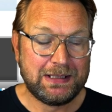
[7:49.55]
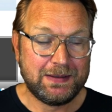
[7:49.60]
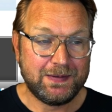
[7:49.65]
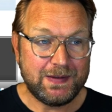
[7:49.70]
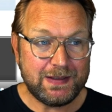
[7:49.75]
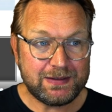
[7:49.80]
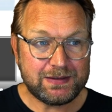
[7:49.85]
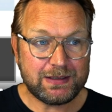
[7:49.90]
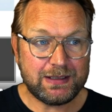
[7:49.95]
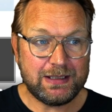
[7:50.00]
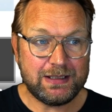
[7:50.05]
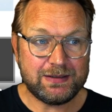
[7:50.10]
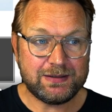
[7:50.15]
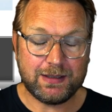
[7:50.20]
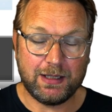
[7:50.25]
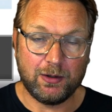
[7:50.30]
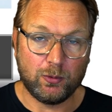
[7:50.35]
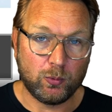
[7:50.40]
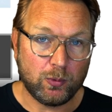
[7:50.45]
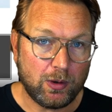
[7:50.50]
This is
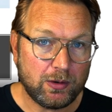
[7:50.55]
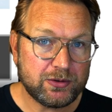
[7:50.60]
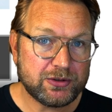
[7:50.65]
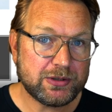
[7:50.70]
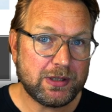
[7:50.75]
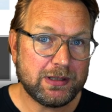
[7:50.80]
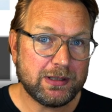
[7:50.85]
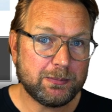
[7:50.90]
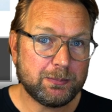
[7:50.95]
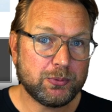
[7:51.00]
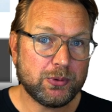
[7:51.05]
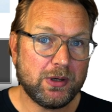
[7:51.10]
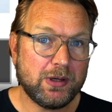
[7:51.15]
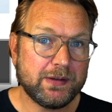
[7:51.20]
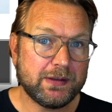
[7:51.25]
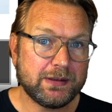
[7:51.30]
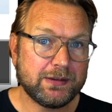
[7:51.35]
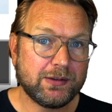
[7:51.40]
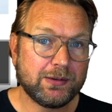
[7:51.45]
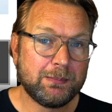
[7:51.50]
a rock solid
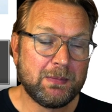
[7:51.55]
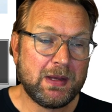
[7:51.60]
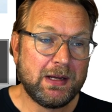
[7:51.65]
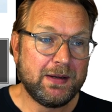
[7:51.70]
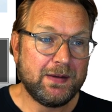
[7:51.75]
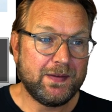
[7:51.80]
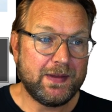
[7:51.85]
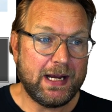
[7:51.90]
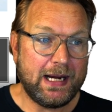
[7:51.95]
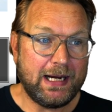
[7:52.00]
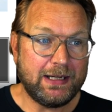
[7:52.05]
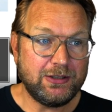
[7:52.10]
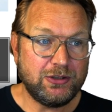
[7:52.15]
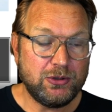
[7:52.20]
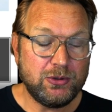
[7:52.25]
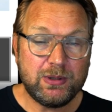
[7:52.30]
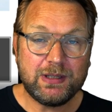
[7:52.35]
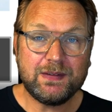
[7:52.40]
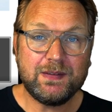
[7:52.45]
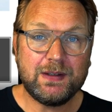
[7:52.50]
product that
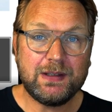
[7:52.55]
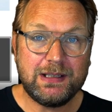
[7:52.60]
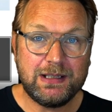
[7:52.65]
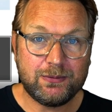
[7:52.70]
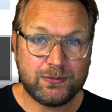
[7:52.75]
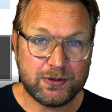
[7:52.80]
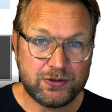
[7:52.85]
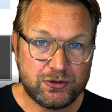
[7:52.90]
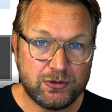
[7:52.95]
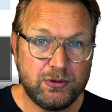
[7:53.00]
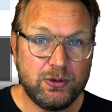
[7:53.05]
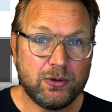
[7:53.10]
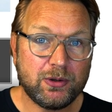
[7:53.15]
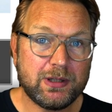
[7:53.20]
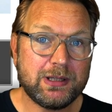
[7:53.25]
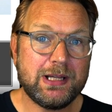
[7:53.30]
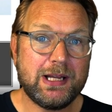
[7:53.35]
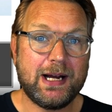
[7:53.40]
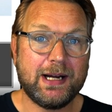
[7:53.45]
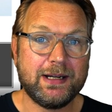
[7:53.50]
you can deliver to your
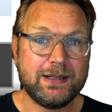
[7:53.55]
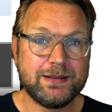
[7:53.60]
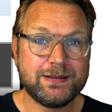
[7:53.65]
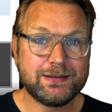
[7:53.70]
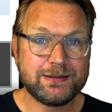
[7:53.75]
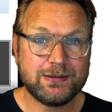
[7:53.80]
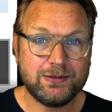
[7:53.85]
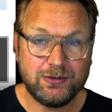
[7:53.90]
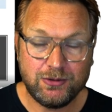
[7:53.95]
clients.